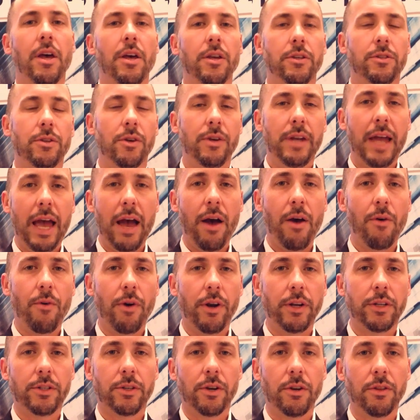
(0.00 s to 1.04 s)
So now I
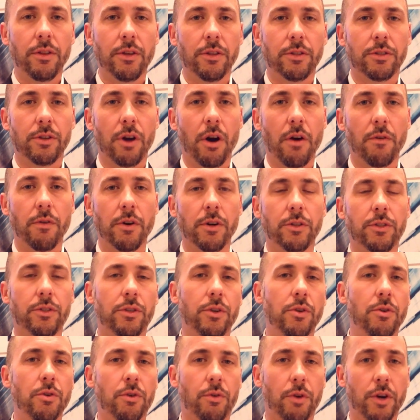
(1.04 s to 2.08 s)
want to turn this over
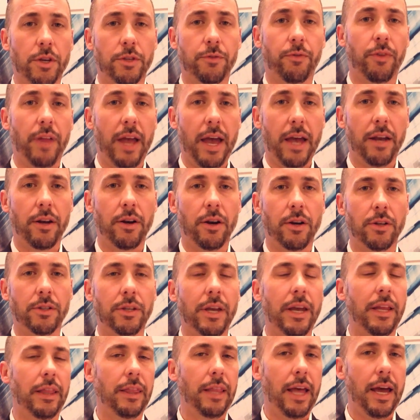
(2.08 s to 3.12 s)
to Chris Flanders
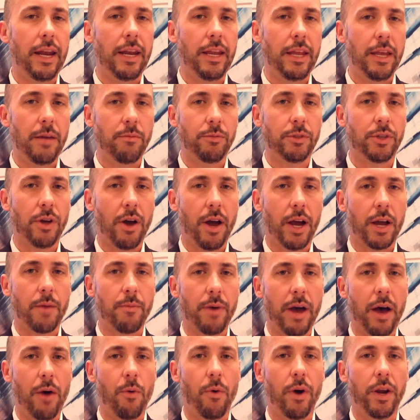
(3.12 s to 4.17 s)
and let him talk
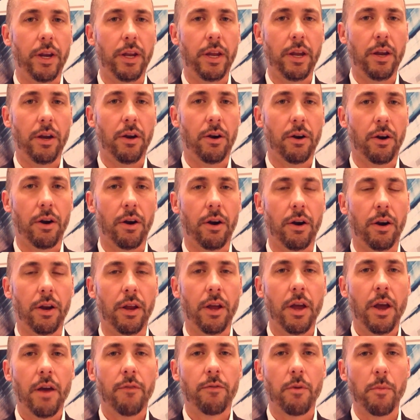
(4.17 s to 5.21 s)
about what he heard
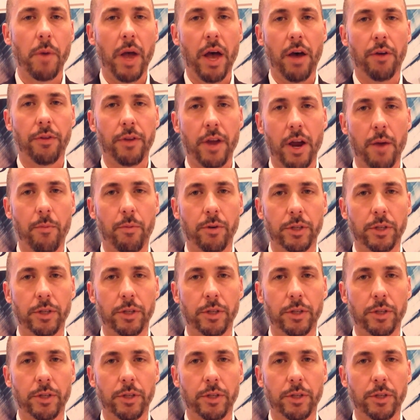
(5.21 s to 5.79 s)
from a healthcare